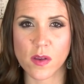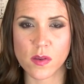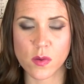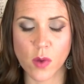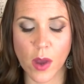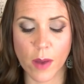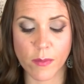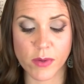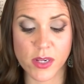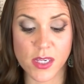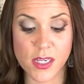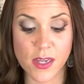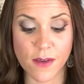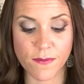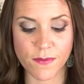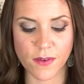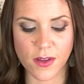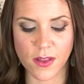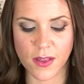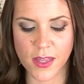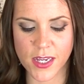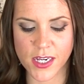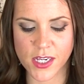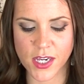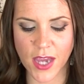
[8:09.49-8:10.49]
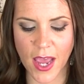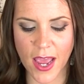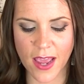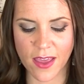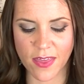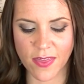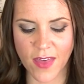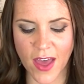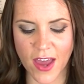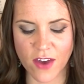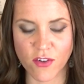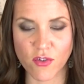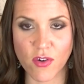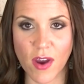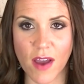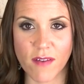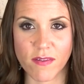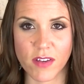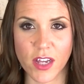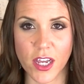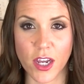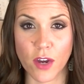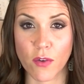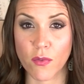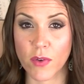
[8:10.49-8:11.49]
So I would definitely take that
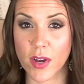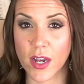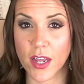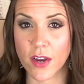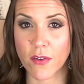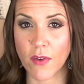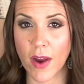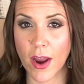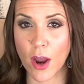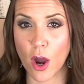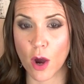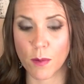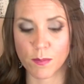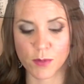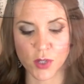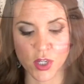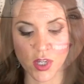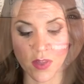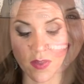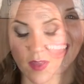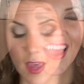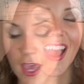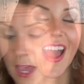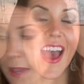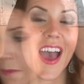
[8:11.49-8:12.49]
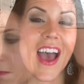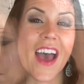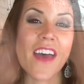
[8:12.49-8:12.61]
traveling, a really great option there.